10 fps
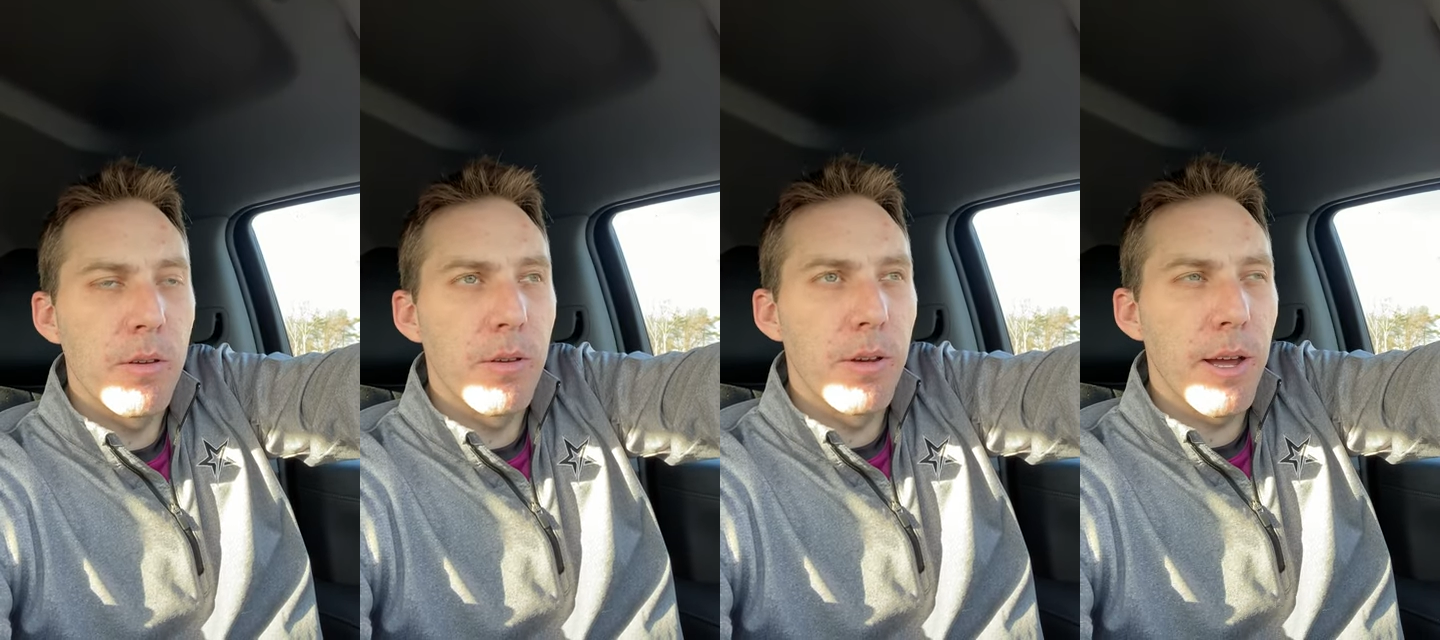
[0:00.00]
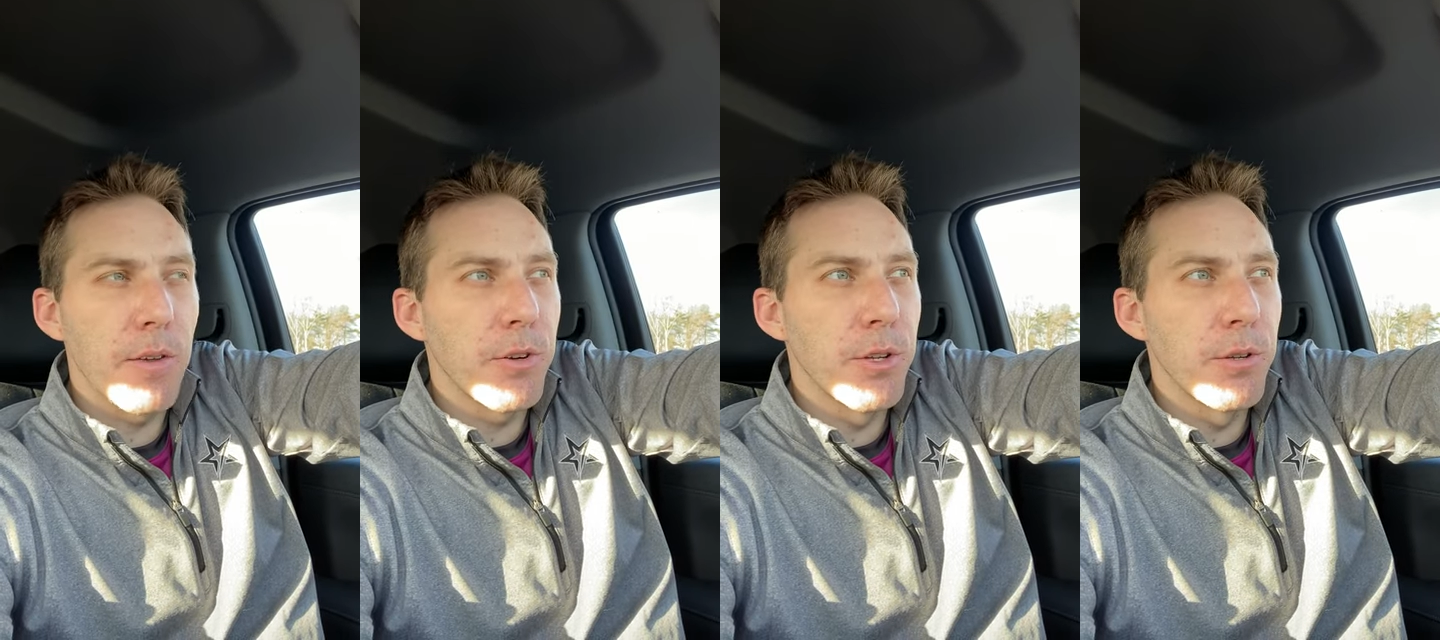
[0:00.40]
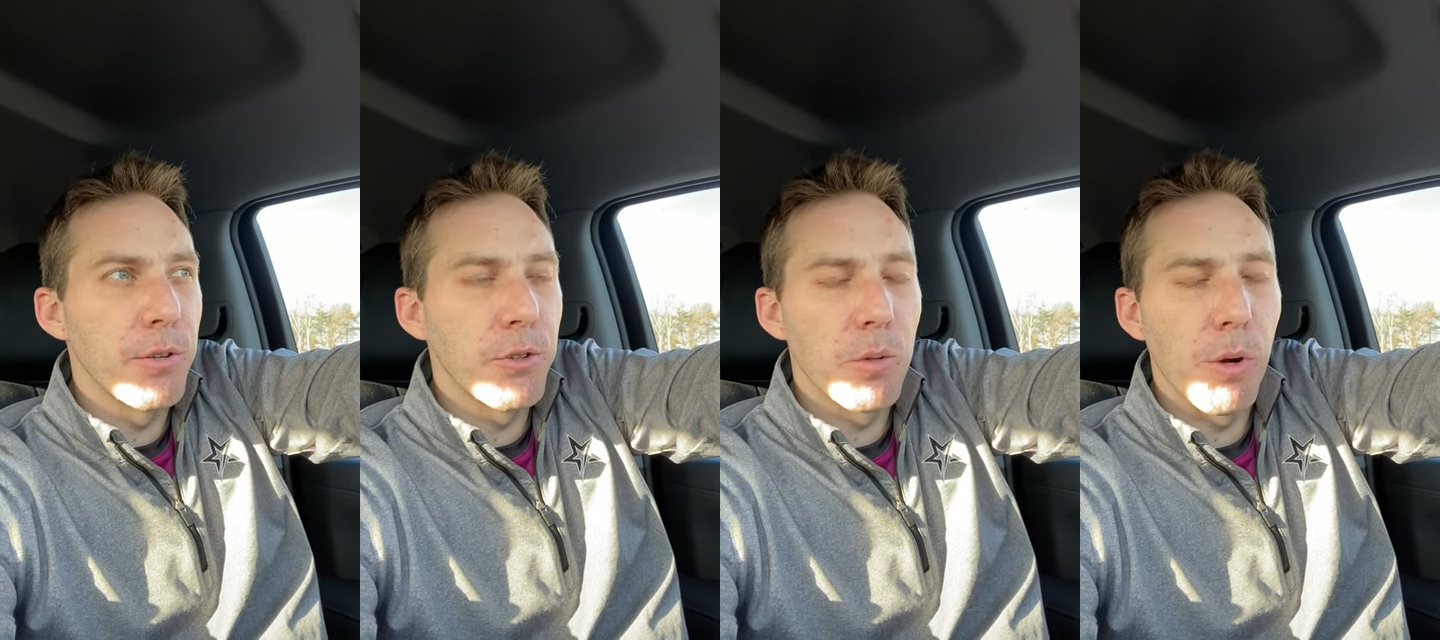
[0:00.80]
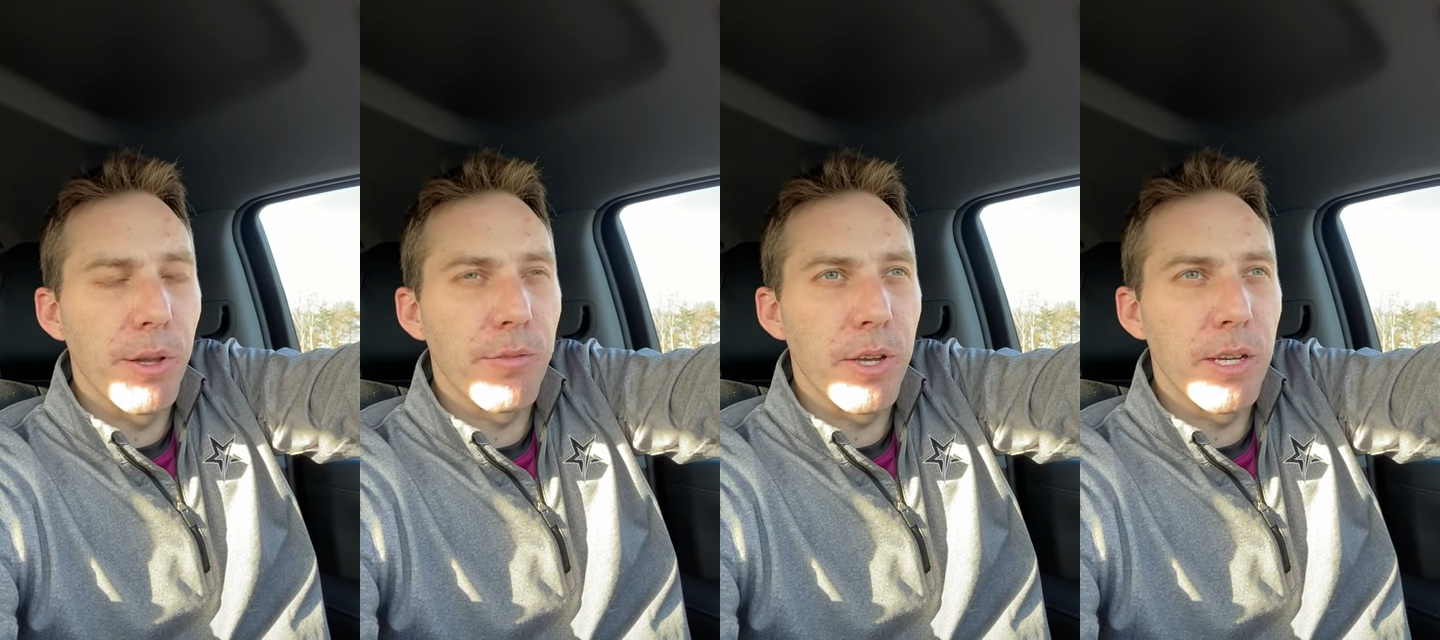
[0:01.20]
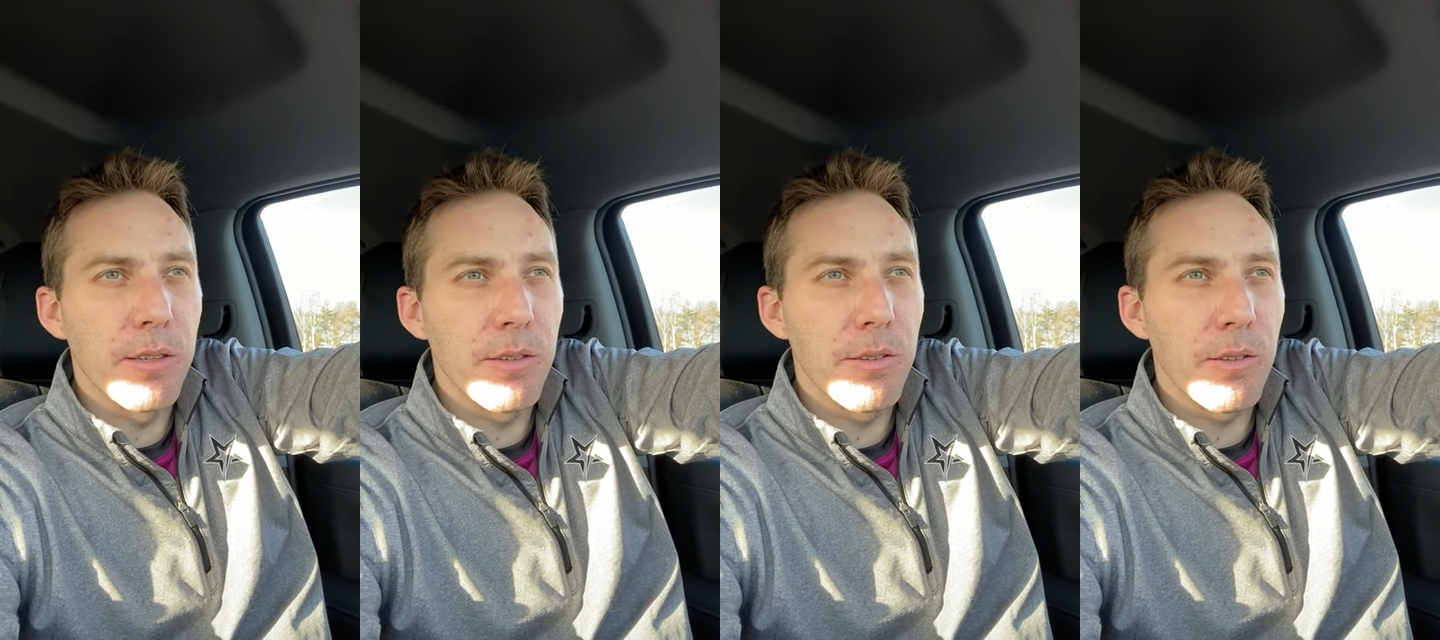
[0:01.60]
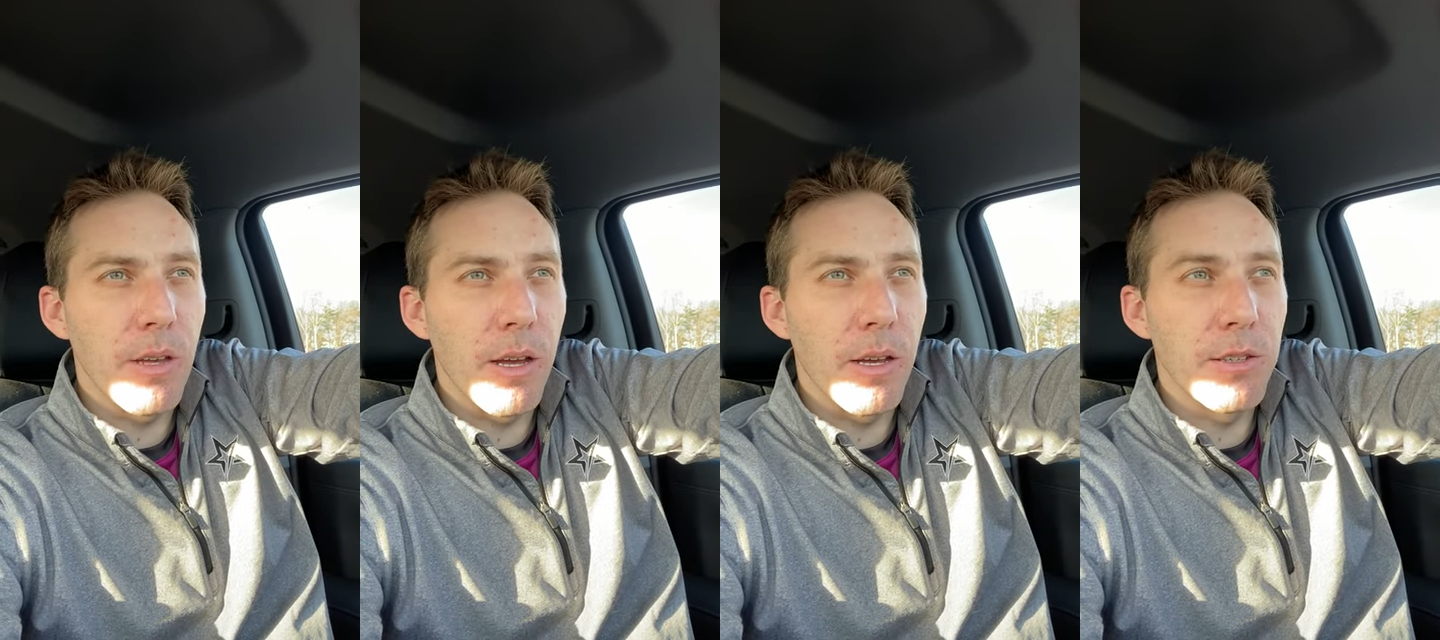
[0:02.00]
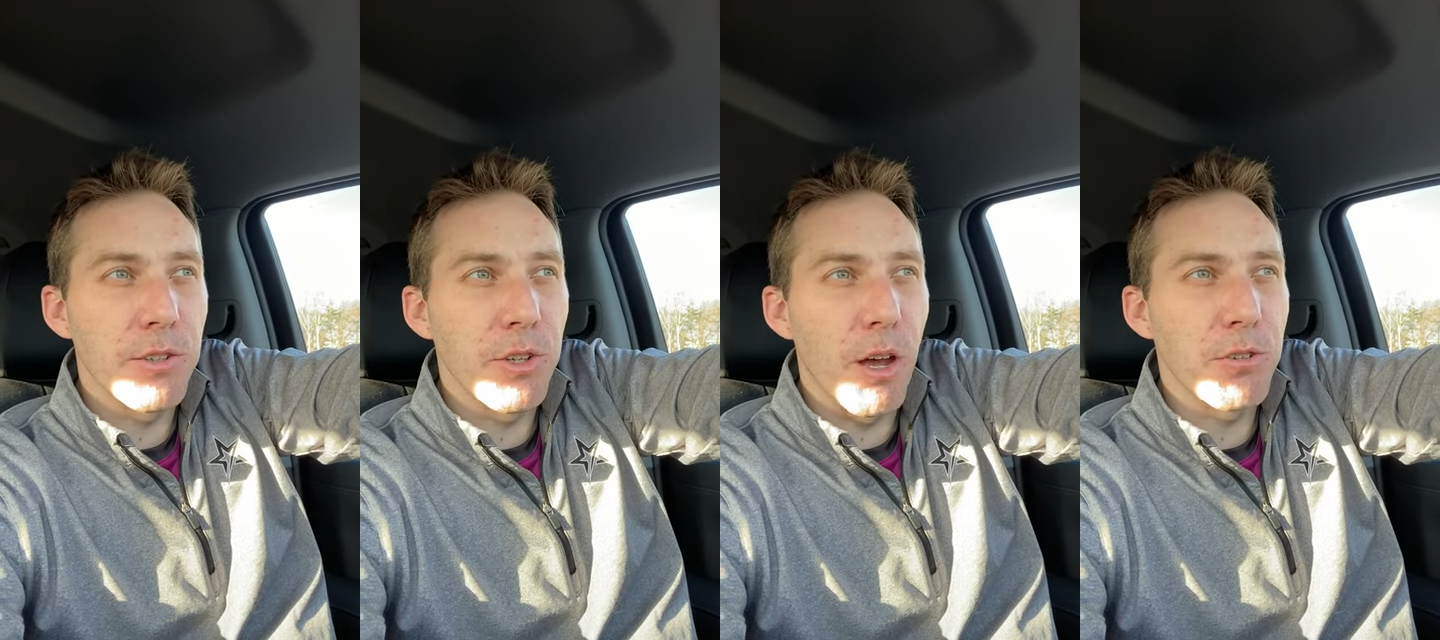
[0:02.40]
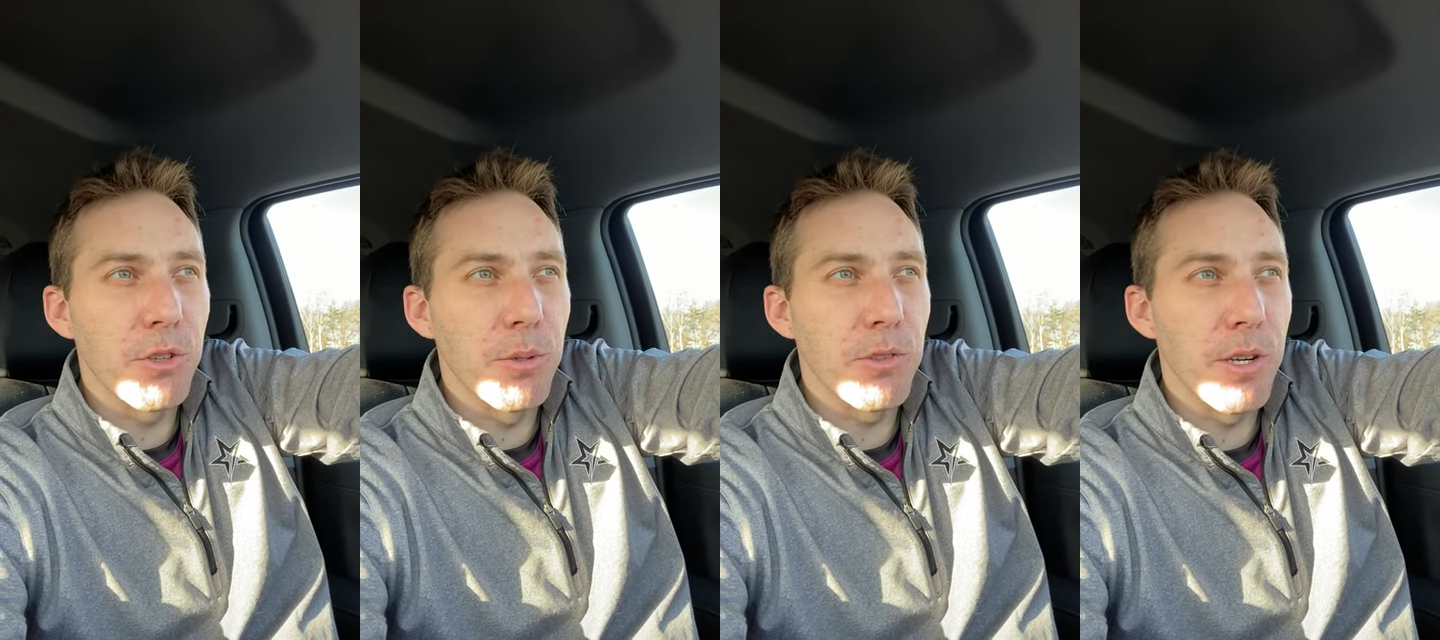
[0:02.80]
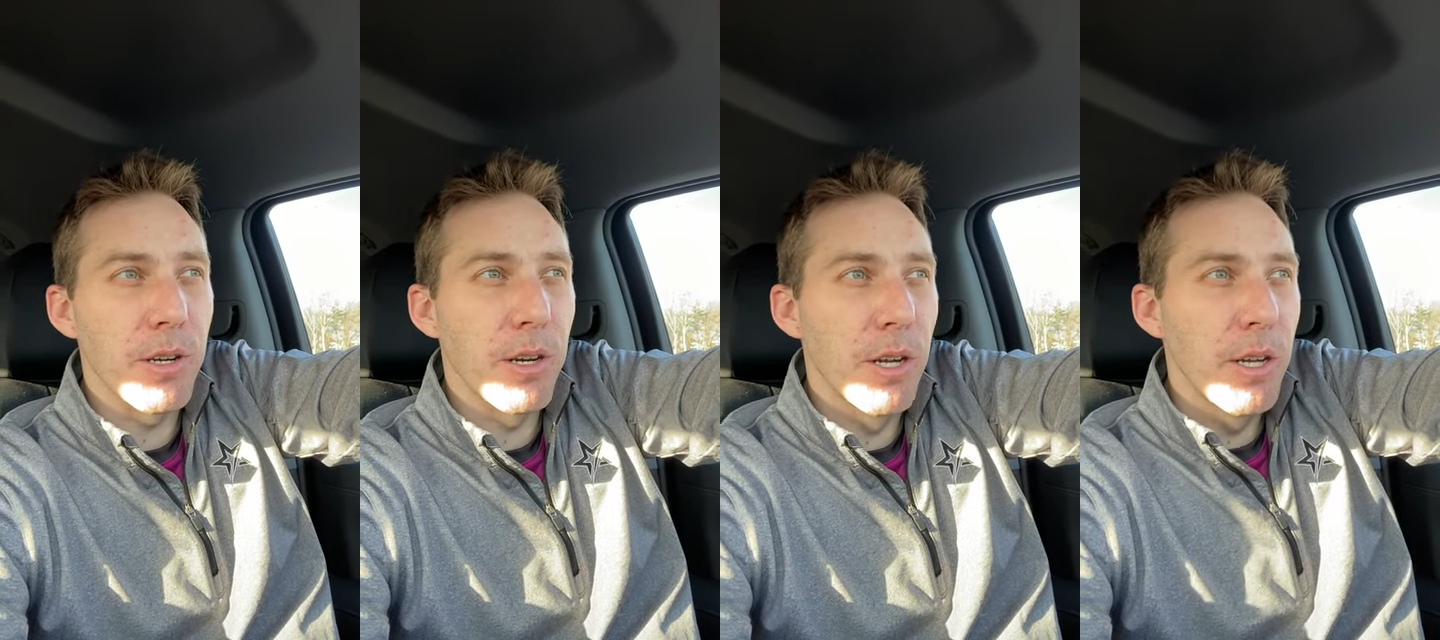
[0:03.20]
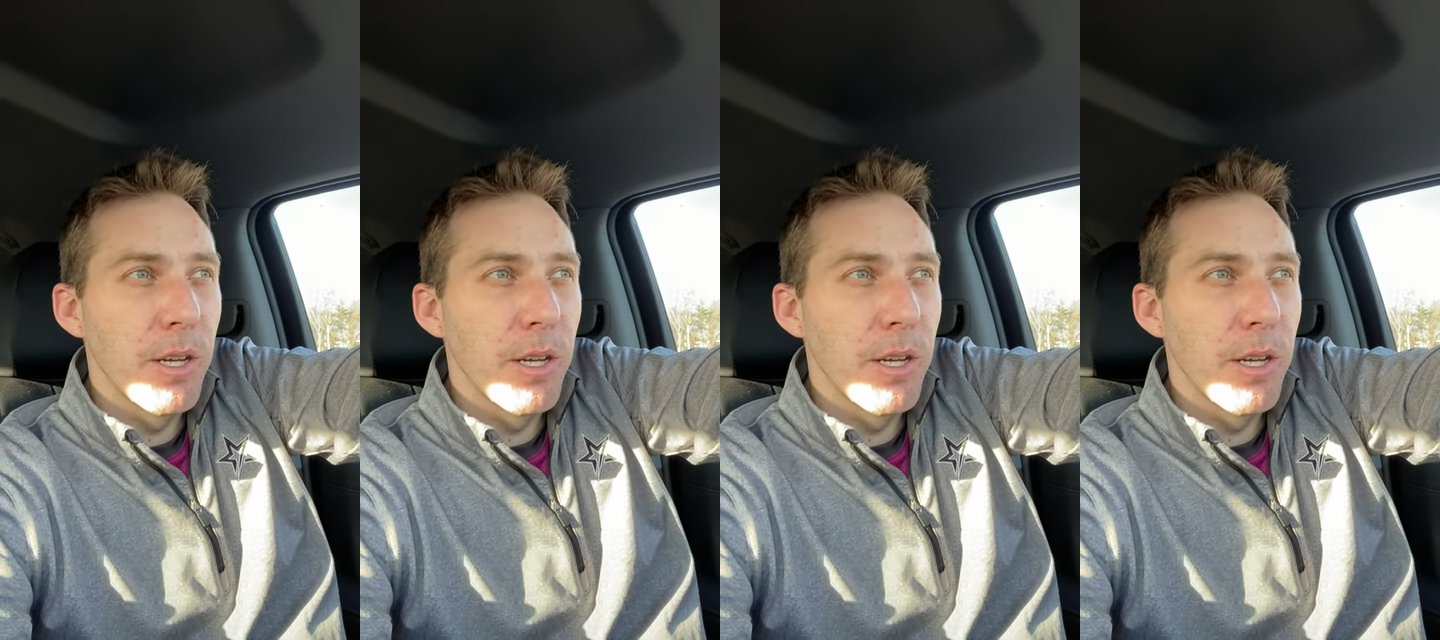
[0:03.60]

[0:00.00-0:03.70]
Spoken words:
Good afternoon, Joel Bowling fans. It's Josh Lewis here.